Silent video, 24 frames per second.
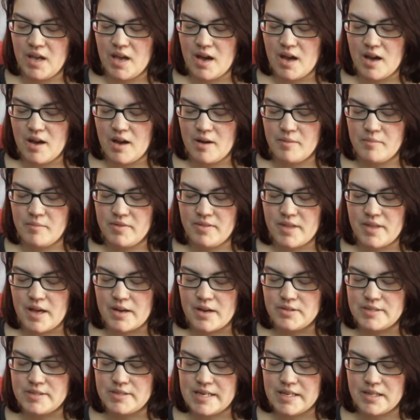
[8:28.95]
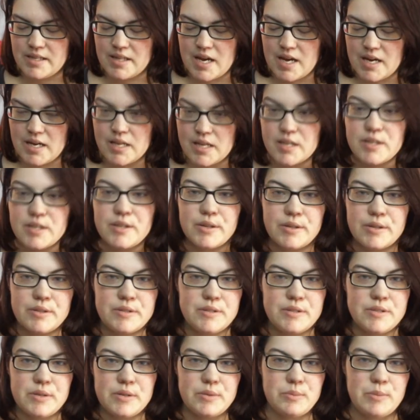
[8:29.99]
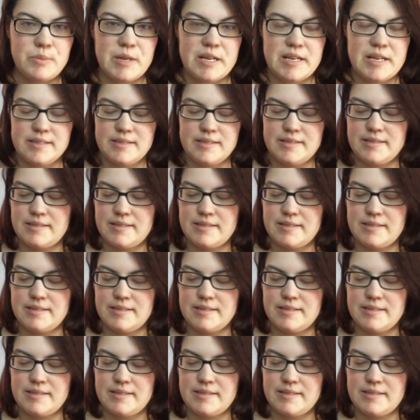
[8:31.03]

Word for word: um, that'll take like two minutes